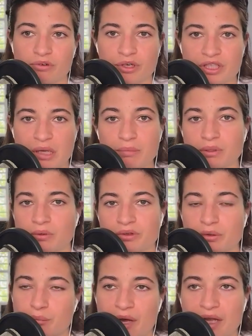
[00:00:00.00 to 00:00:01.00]
for example, or
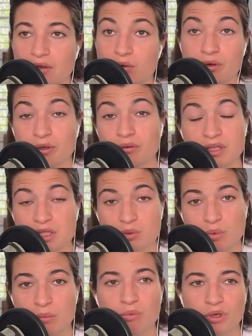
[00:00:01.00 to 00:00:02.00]
on a bike, or you can
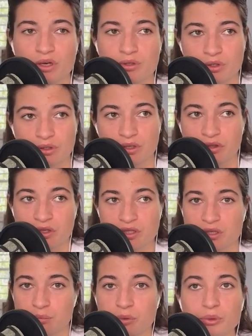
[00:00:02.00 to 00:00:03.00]
swim. We also did this
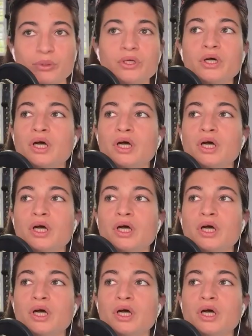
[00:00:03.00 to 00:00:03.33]
in a pool.